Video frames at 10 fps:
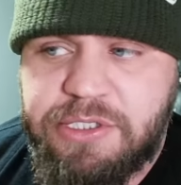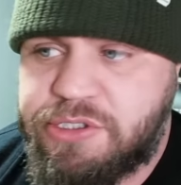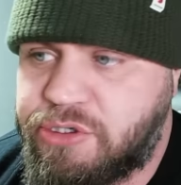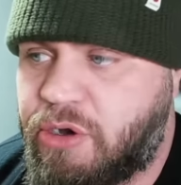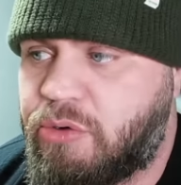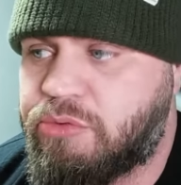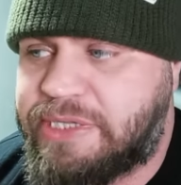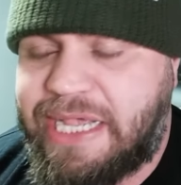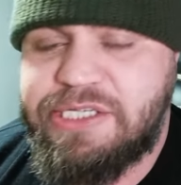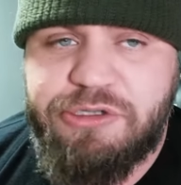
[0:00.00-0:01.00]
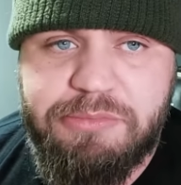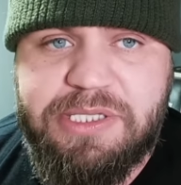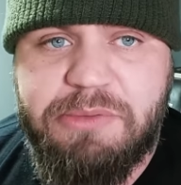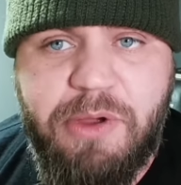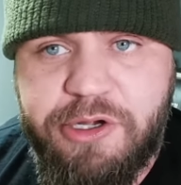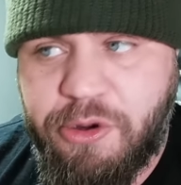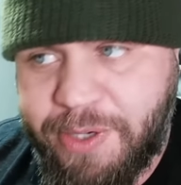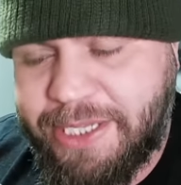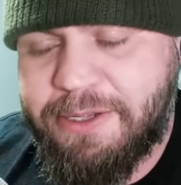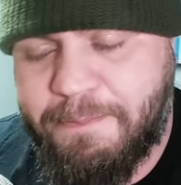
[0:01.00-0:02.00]
So that's something where, you know,
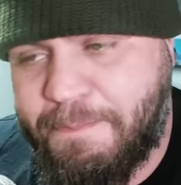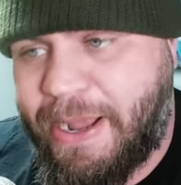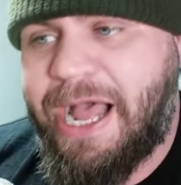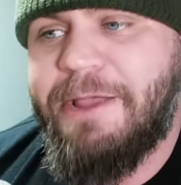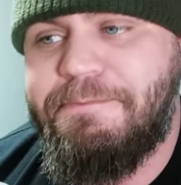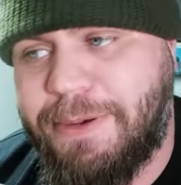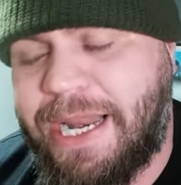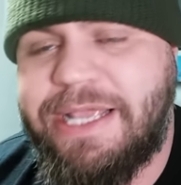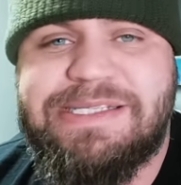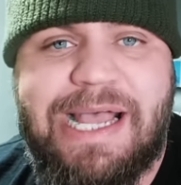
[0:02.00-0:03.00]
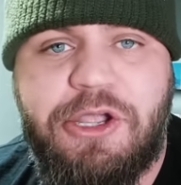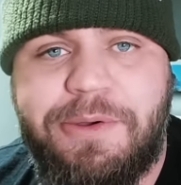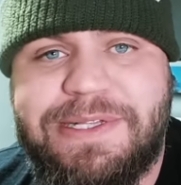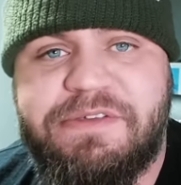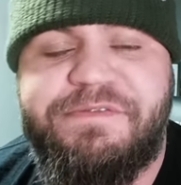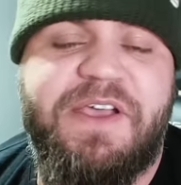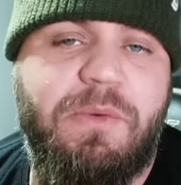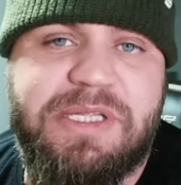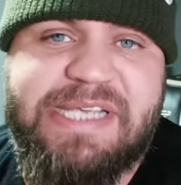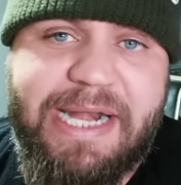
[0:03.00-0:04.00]
he can buy players that are going to fit
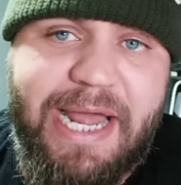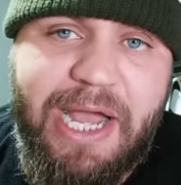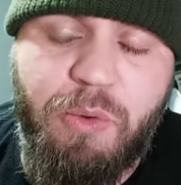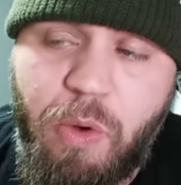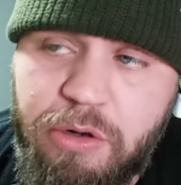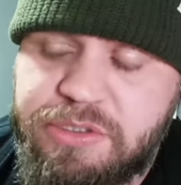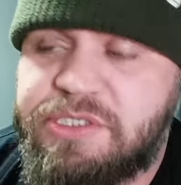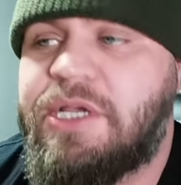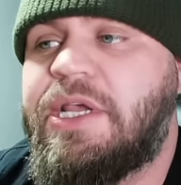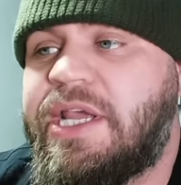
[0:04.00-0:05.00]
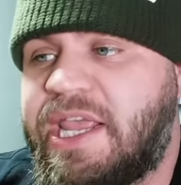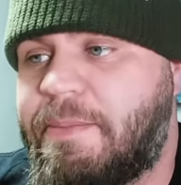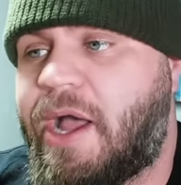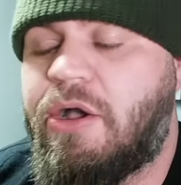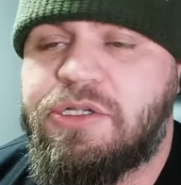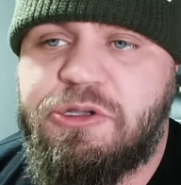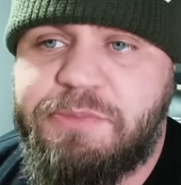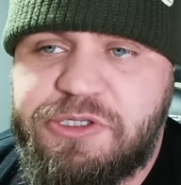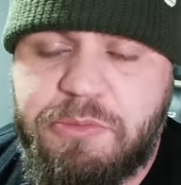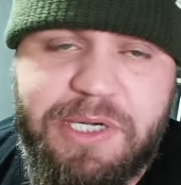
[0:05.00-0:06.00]
what Ten Hag wants. He might also
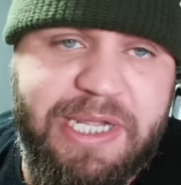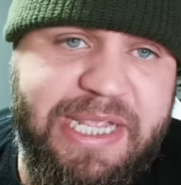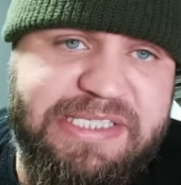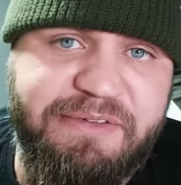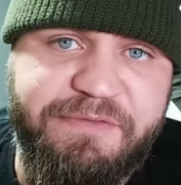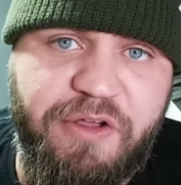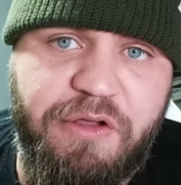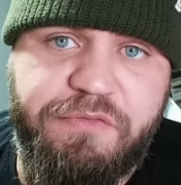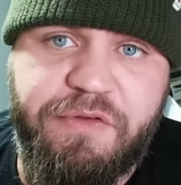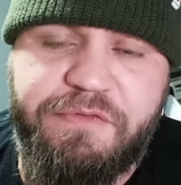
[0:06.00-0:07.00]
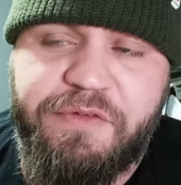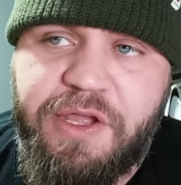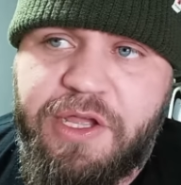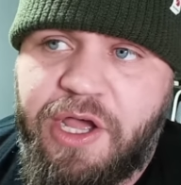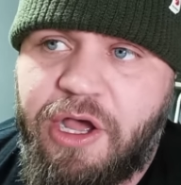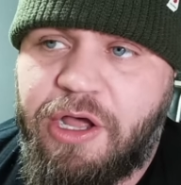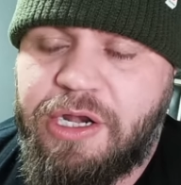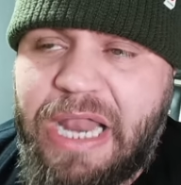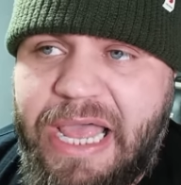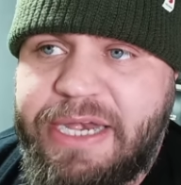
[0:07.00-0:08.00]
be someone that gets involved with uh,
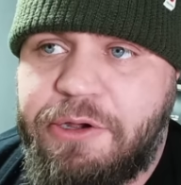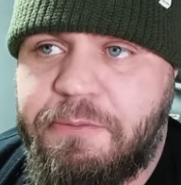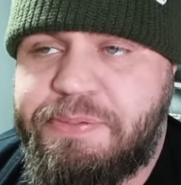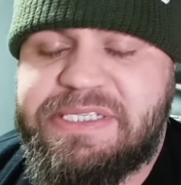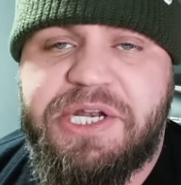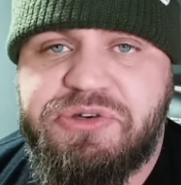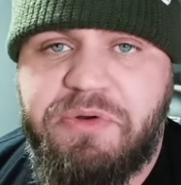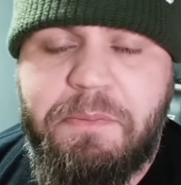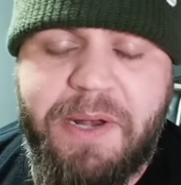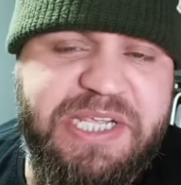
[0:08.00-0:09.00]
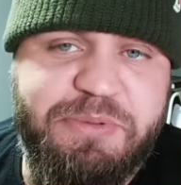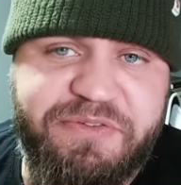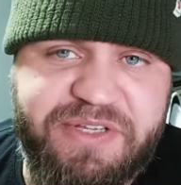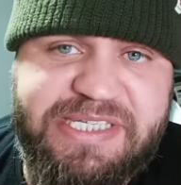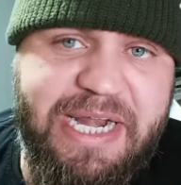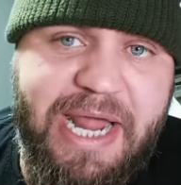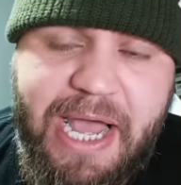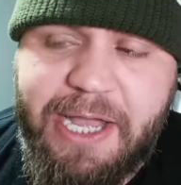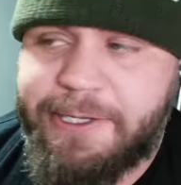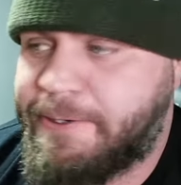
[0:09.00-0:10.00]
lining up potential replacements for Ten
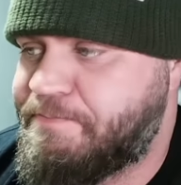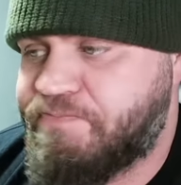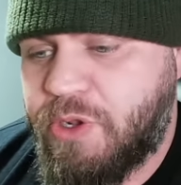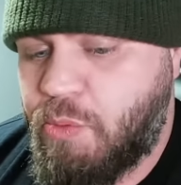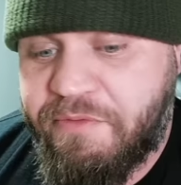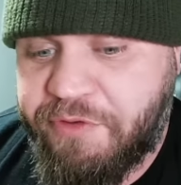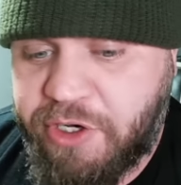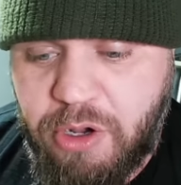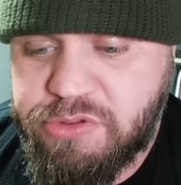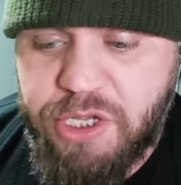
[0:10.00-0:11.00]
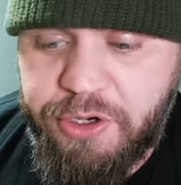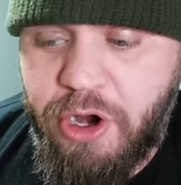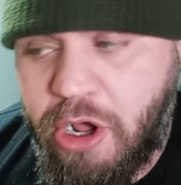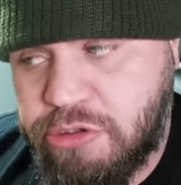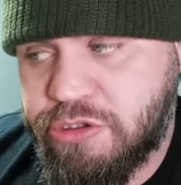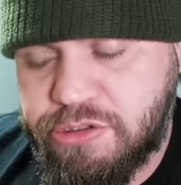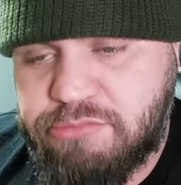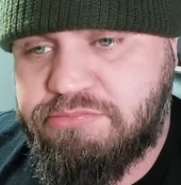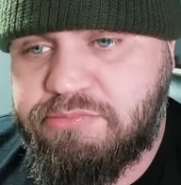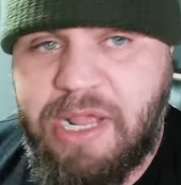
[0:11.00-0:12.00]
Hag, whether he goes or not, just
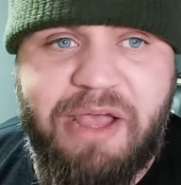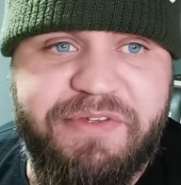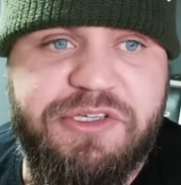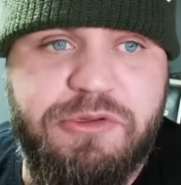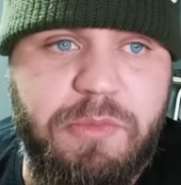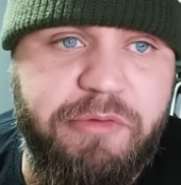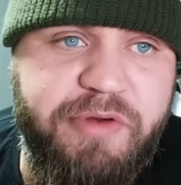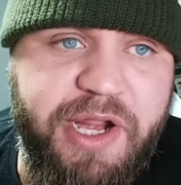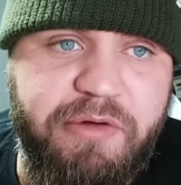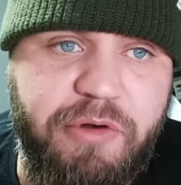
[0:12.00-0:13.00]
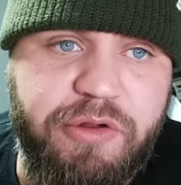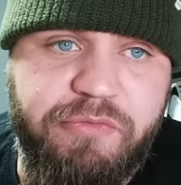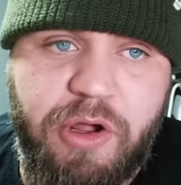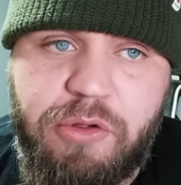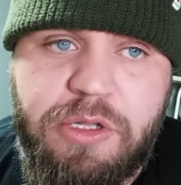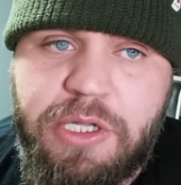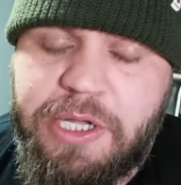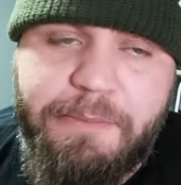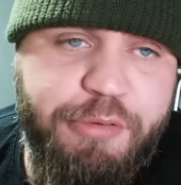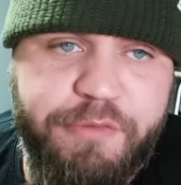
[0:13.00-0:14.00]
having someone ready to rock and roll,
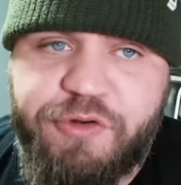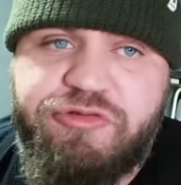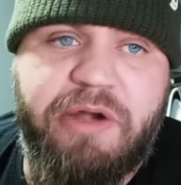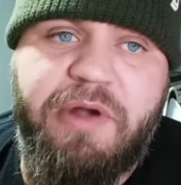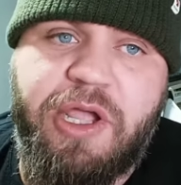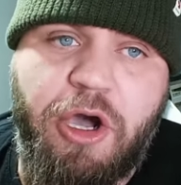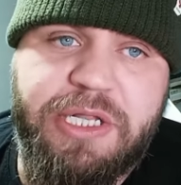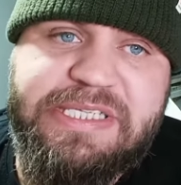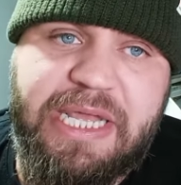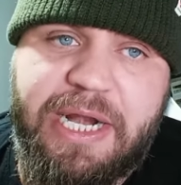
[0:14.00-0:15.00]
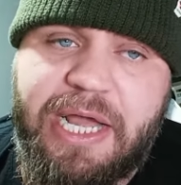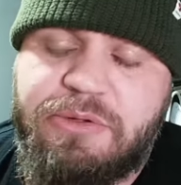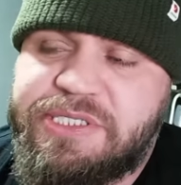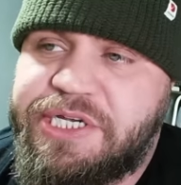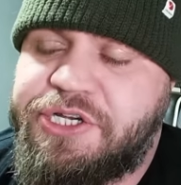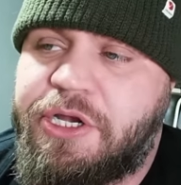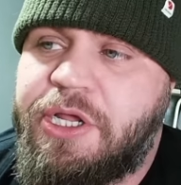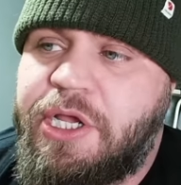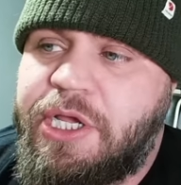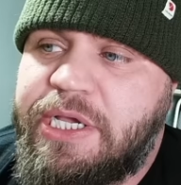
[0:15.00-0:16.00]
proven track record in talent acquisition.
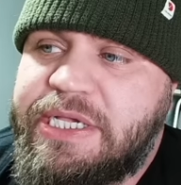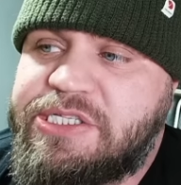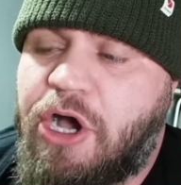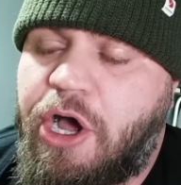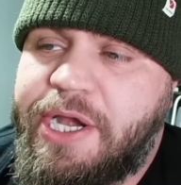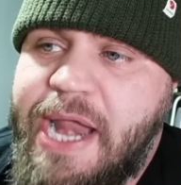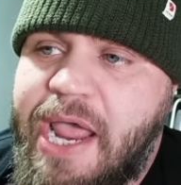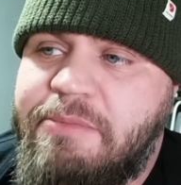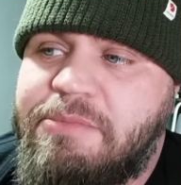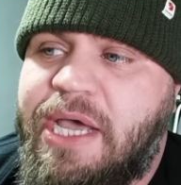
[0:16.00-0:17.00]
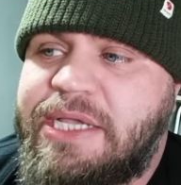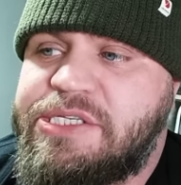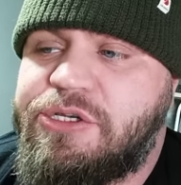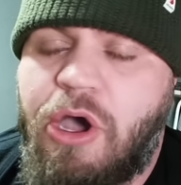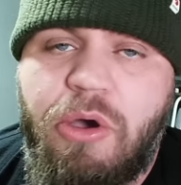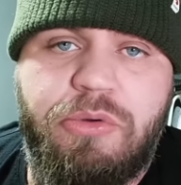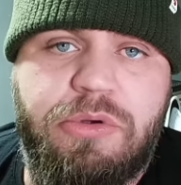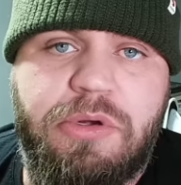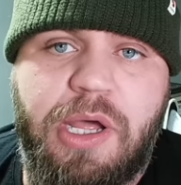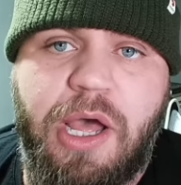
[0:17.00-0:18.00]
He's got a name that is
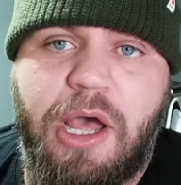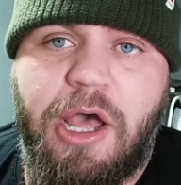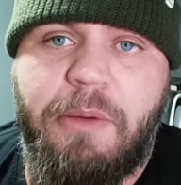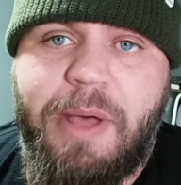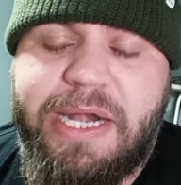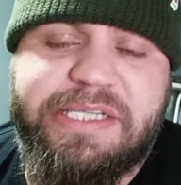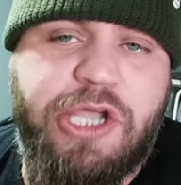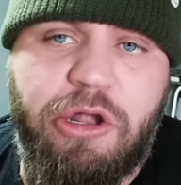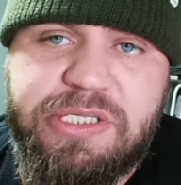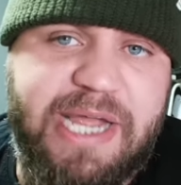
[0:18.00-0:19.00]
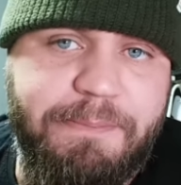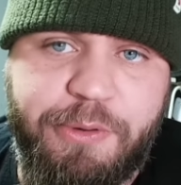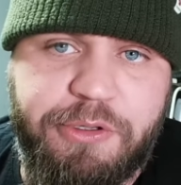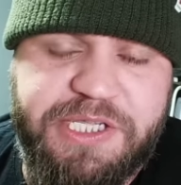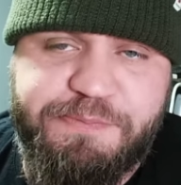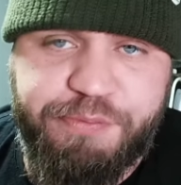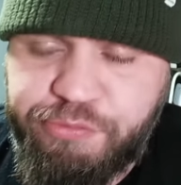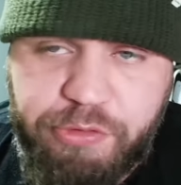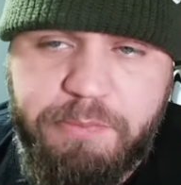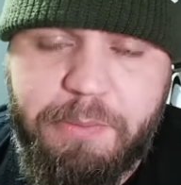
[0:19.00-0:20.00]
known, um, and his contact book is
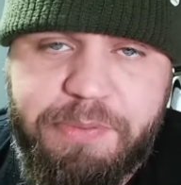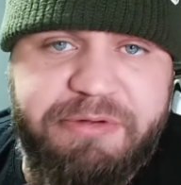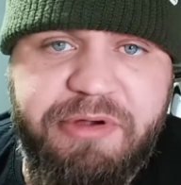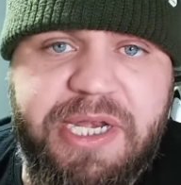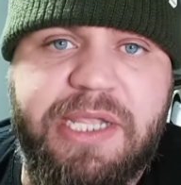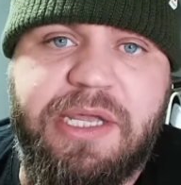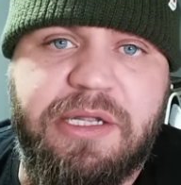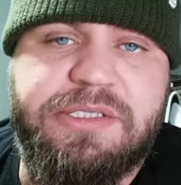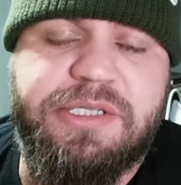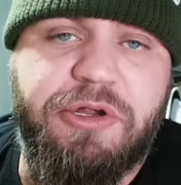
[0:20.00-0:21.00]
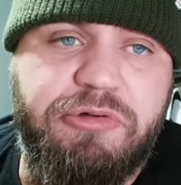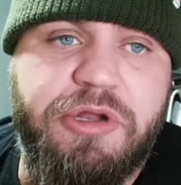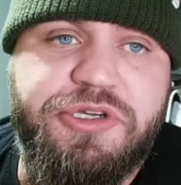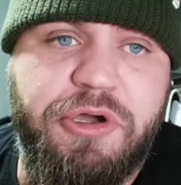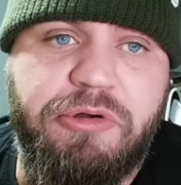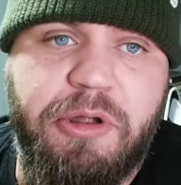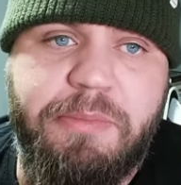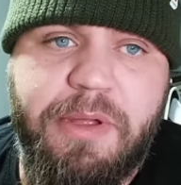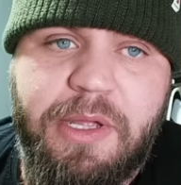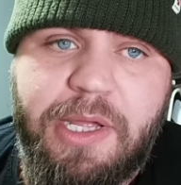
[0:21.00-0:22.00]
probably ridiculous across Europe.